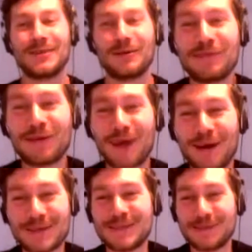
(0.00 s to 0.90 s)
24
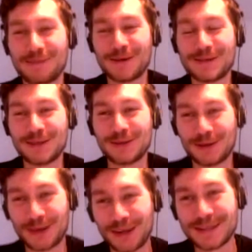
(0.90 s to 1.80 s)
hours is of course a
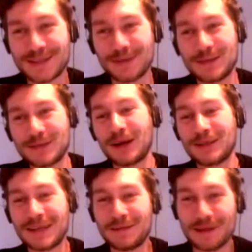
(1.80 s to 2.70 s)
short thing, so we try
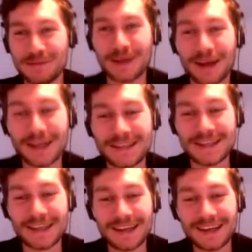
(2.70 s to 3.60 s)
to keep it a bit light.
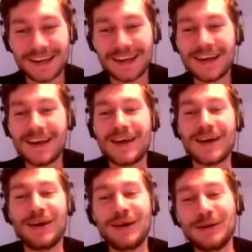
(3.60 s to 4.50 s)
And
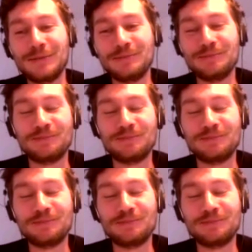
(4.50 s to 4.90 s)
um,